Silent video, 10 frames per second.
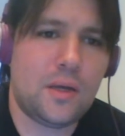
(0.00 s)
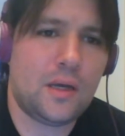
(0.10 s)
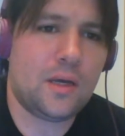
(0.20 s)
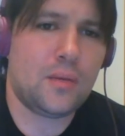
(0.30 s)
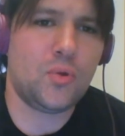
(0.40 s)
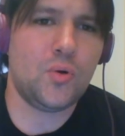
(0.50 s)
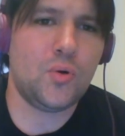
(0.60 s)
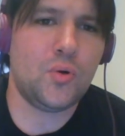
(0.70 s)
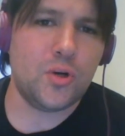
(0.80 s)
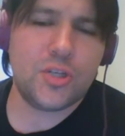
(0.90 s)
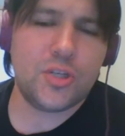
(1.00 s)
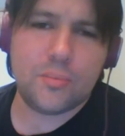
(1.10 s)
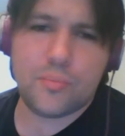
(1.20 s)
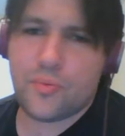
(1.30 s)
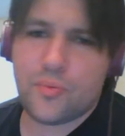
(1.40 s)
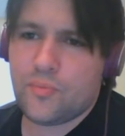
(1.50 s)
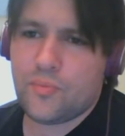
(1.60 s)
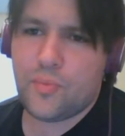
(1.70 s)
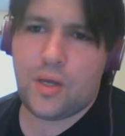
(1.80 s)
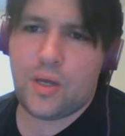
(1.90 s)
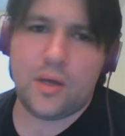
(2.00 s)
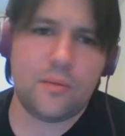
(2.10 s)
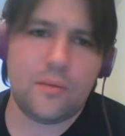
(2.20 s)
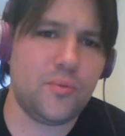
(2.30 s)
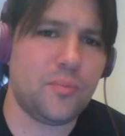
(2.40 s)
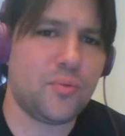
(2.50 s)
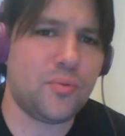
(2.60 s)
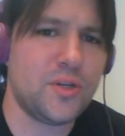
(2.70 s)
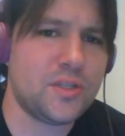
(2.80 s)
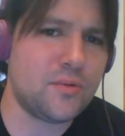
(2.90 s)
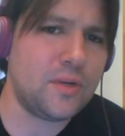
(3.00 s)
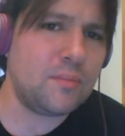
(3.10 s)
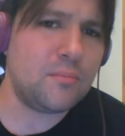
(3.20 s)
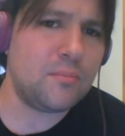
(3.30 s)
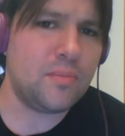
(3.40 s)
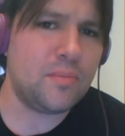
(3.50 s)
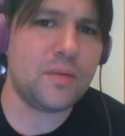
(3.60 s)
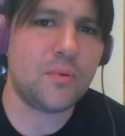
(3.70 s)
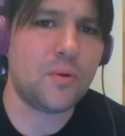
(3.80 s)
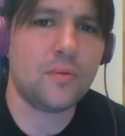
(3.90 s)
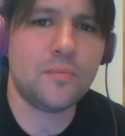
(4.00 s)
who worship the pre-scream people.